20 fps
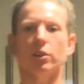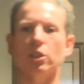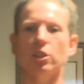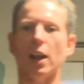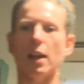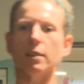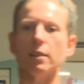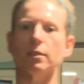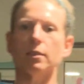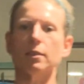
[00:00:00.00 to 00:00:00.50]

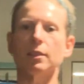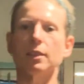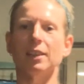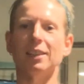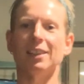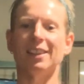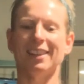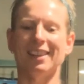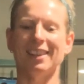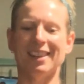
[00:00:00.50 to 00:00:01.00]
chest.
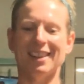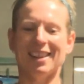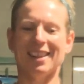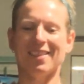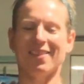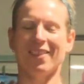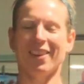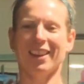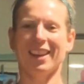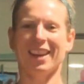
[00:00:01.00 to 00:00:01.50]

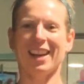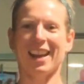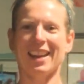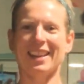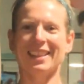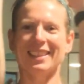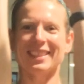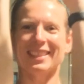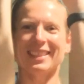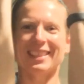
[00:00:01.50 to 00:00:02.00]
Really
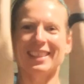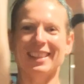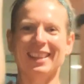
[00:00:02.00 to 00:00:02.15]
nice.